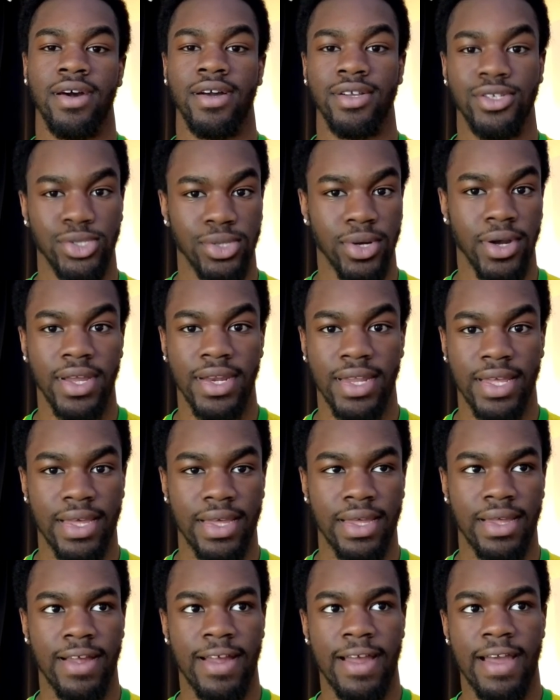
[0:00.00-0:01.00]
I tried
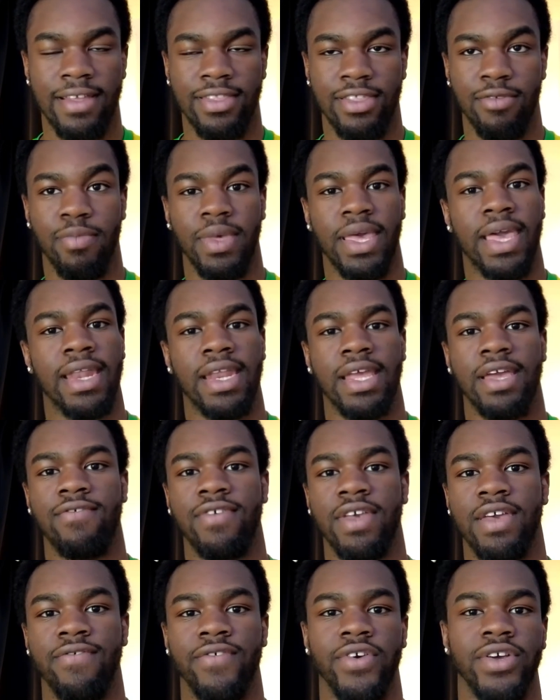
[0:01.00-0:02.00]
it at the beginning
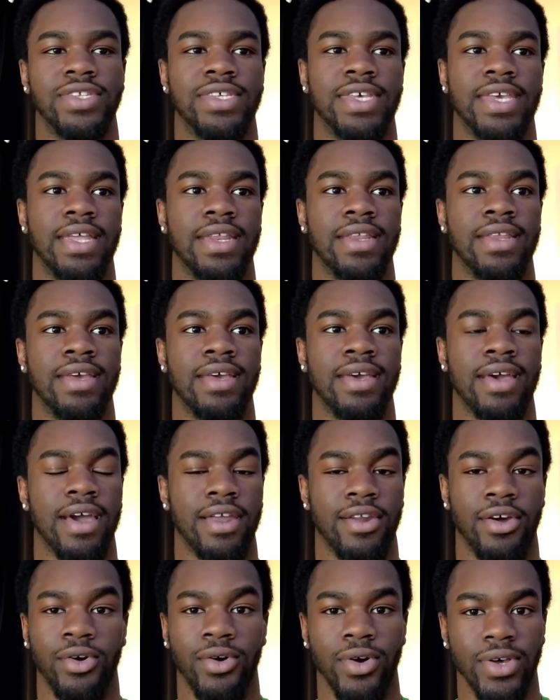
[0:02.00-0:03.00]
of year 13
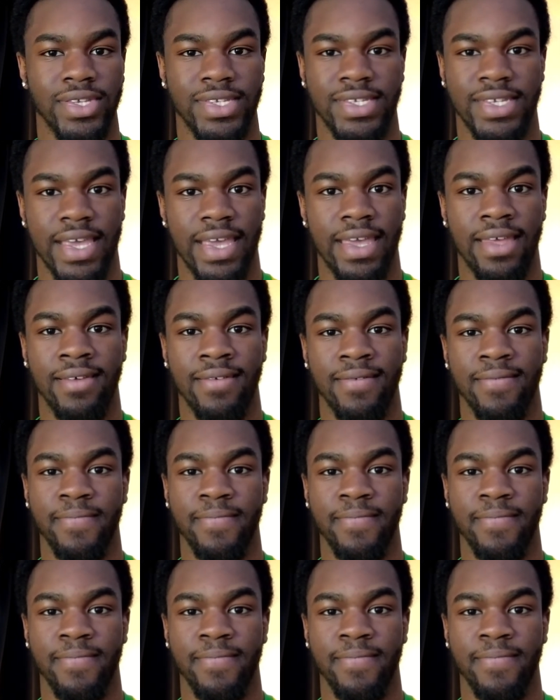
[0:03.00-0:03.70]
and I got a C